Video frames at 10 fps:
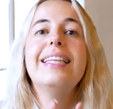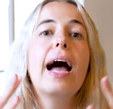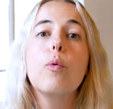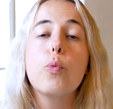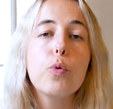
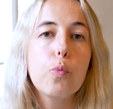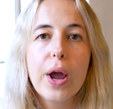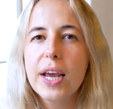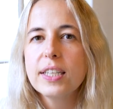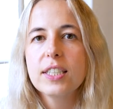that we
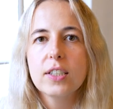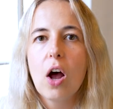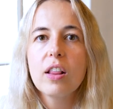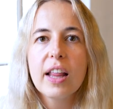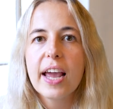waste
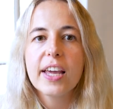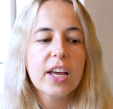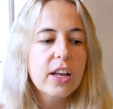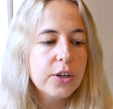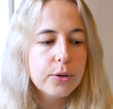on like
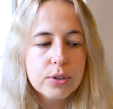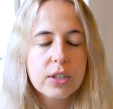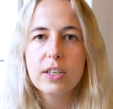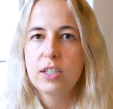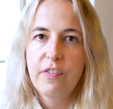
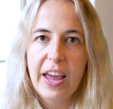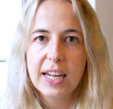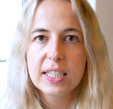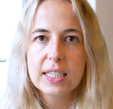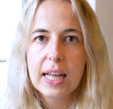useless
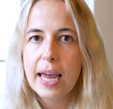things,